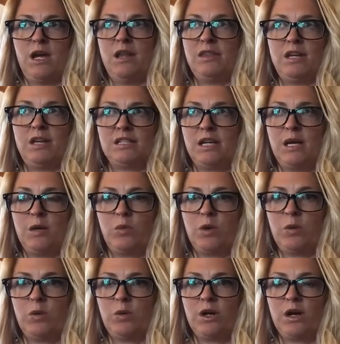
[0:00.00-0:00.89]
At that time,
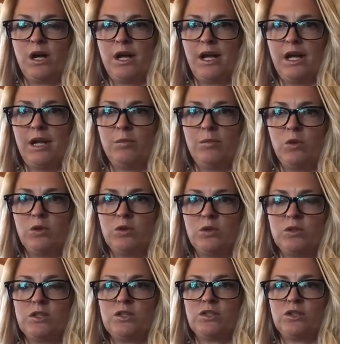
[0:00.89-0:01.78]
we were not able
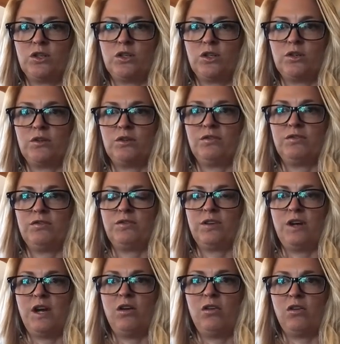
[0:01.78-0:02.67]
to serve
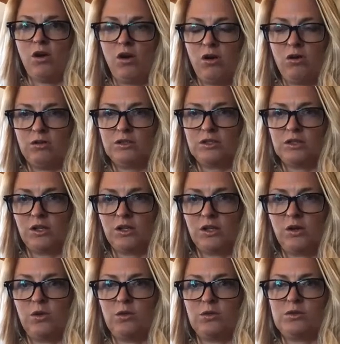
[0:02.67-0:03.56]
alcohol to
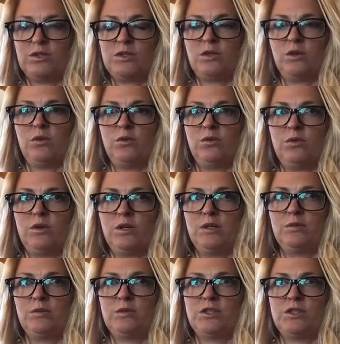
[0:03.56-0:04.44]
go, so
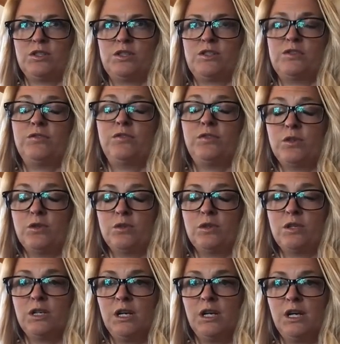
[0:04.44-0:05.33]
it was just
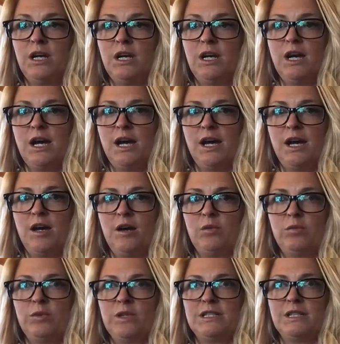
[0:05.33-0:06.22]
food.
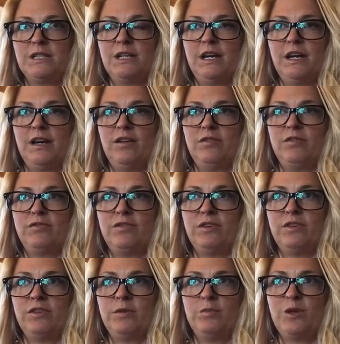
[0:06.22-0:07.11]
We did have
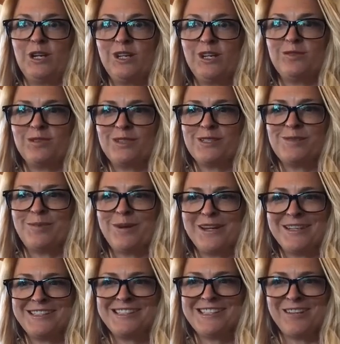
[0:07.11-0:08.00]
a pretty good
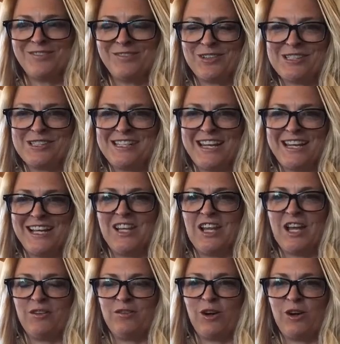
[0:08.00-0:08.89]
response that first day. A
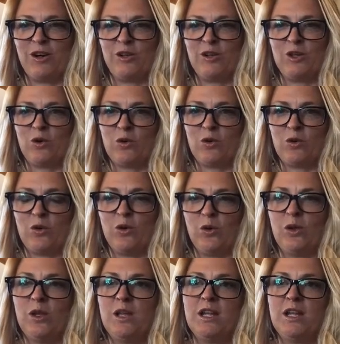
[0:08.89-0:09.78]
lot of our
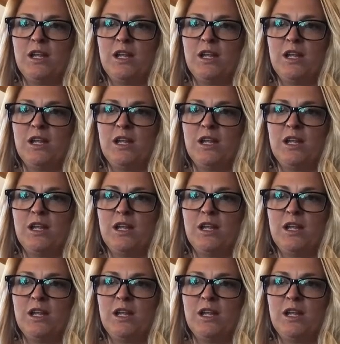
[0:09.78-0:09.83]
local